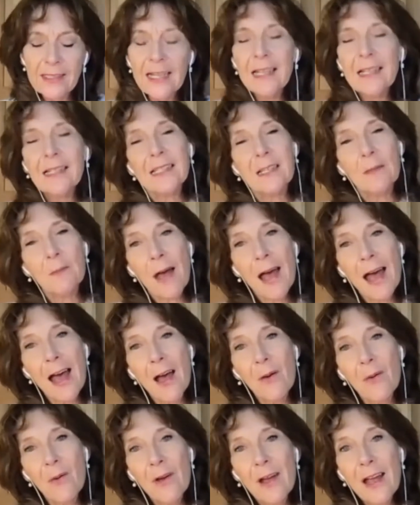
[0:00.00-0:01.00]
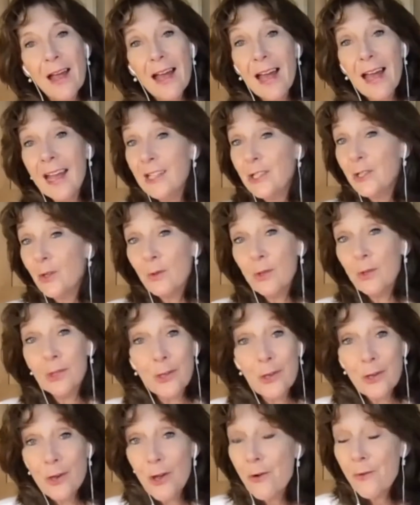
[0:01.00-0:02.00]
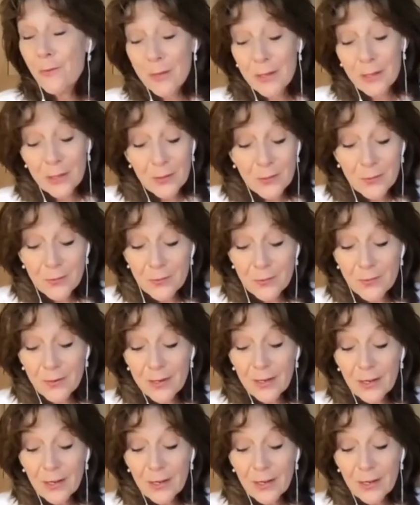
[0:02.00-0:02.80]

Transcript: somehow I don't know you,